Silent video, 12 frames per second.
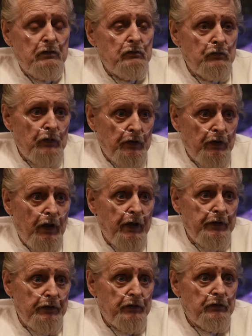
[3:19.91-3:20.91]
one
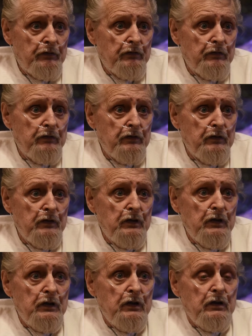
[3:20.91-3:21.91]
liner,
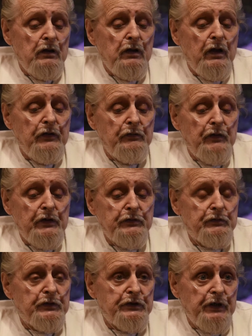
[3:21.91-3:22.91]
and the
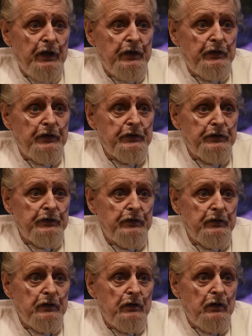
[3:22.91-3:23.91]
rest were shaders.
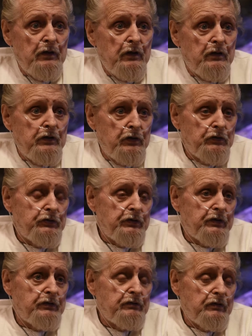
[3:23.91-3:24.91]

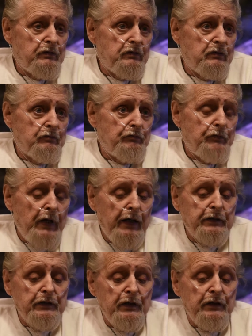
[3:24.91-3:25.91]
Usually,
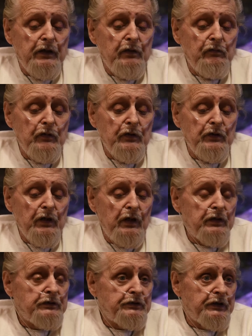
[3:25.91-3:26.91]
back then they were
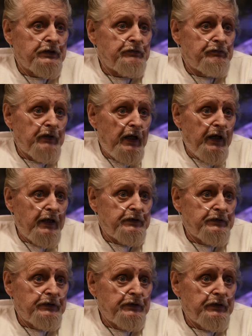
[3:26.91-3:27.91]
6 flats,